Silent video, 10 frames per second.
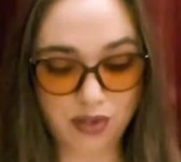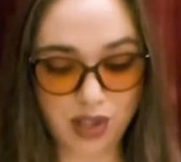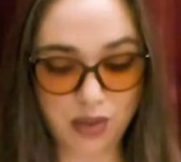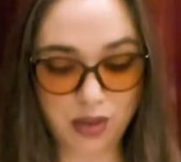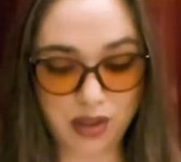
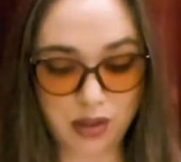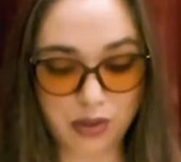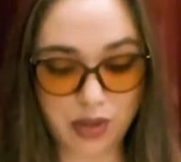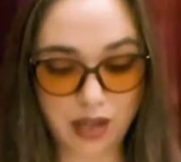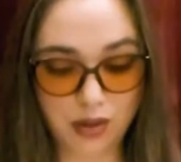with their
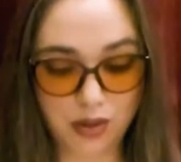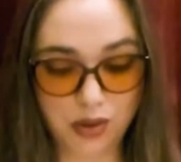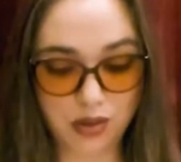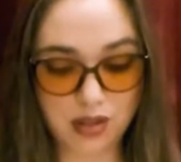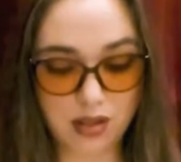great
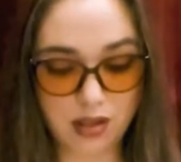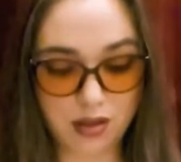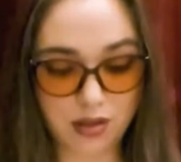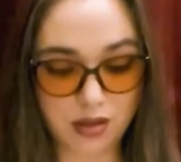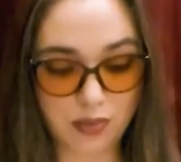gold
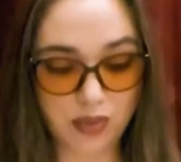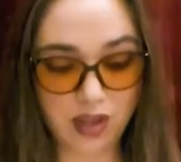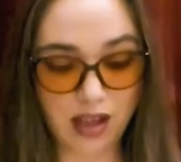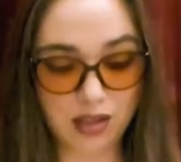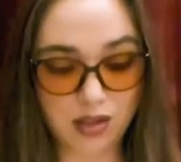seals
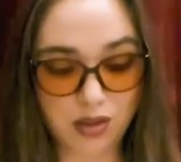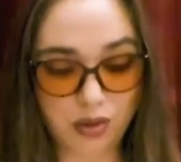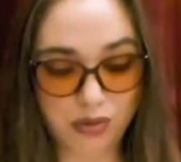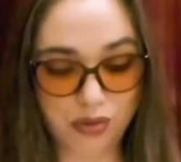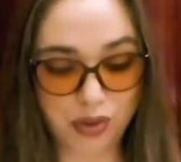and so
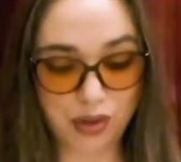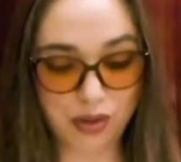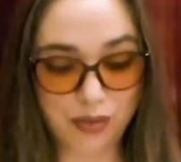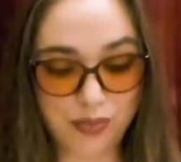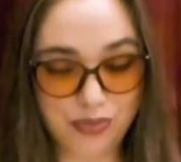forth,
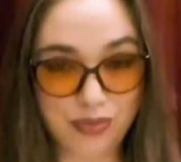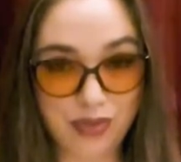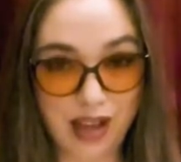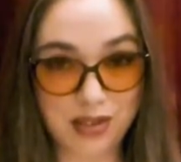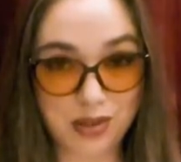
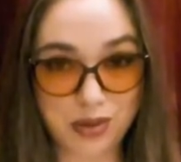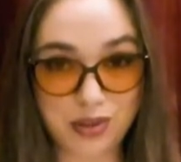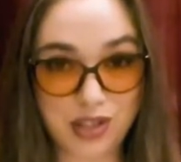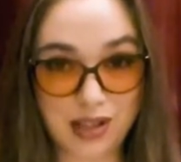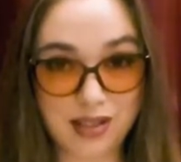as
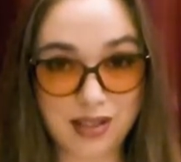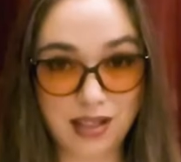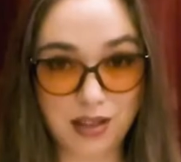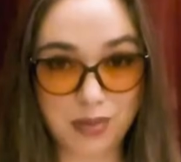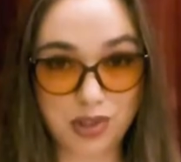Scrooge had seen
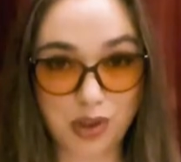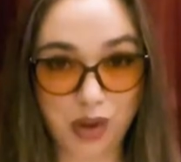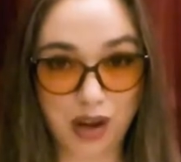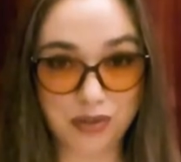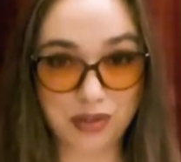them so
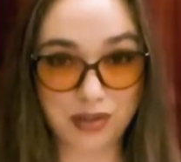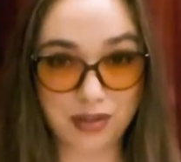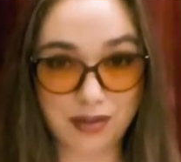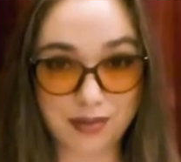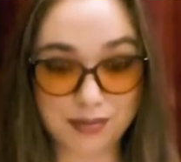often.
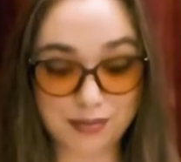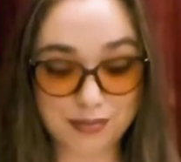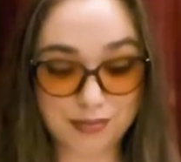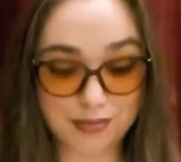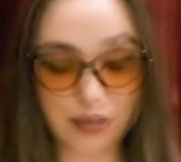
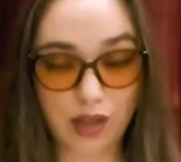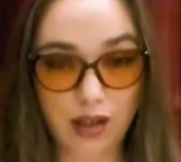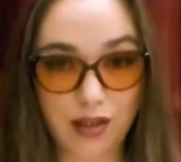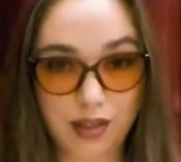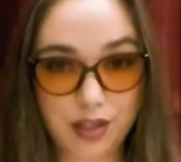
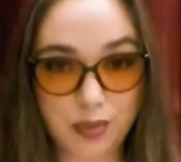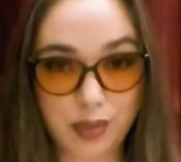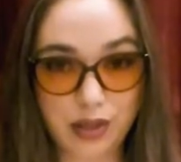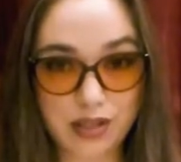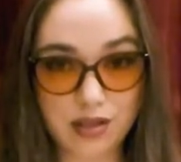The
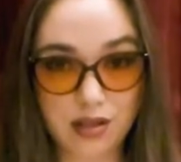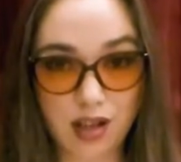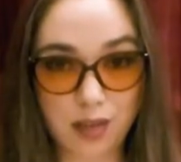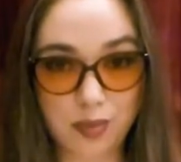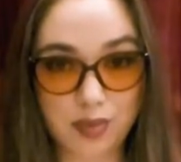spirit
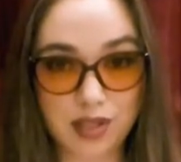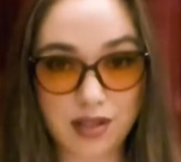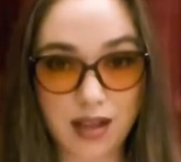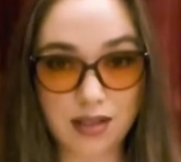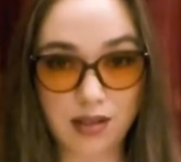stopped
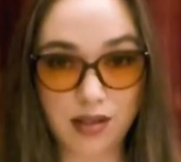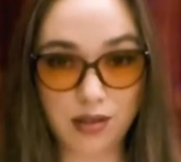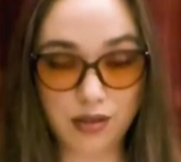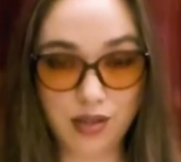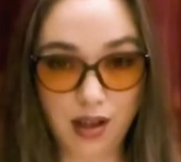besides a little
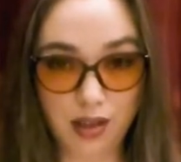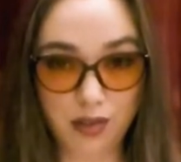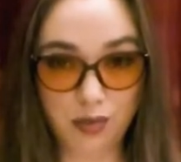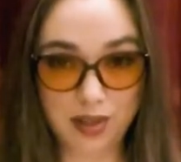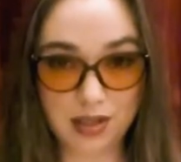knot
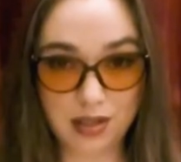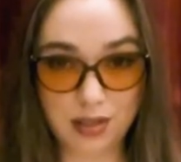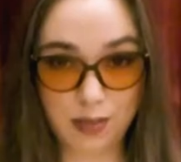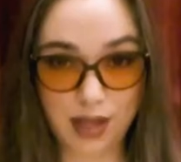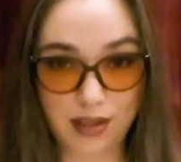of
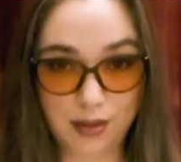businessmen.